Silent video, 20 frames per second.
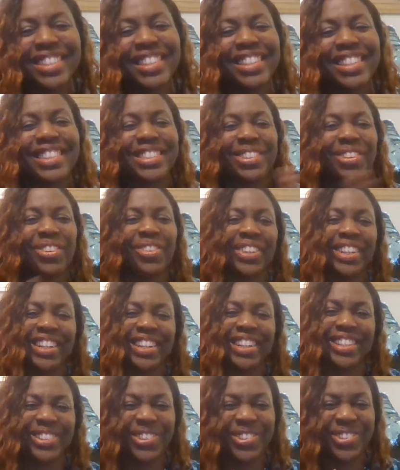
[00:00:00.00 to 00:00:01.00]
He's over there
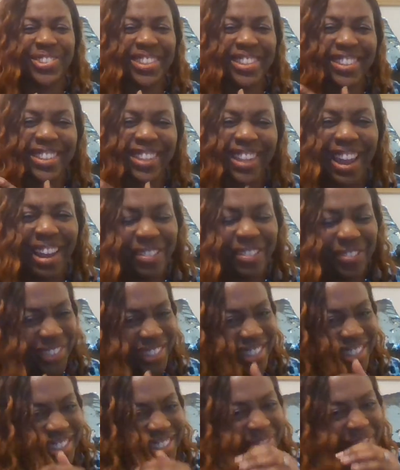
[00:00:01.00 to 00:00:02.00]
in the corner laughing.
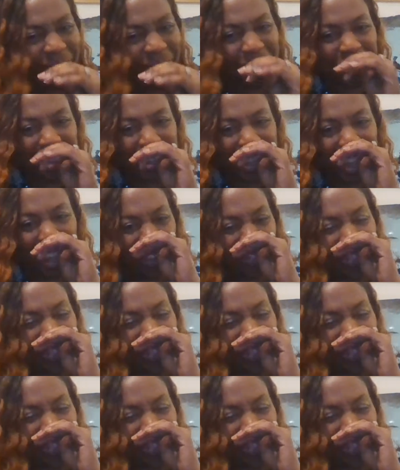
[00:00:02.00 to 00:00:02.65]
This big laugh.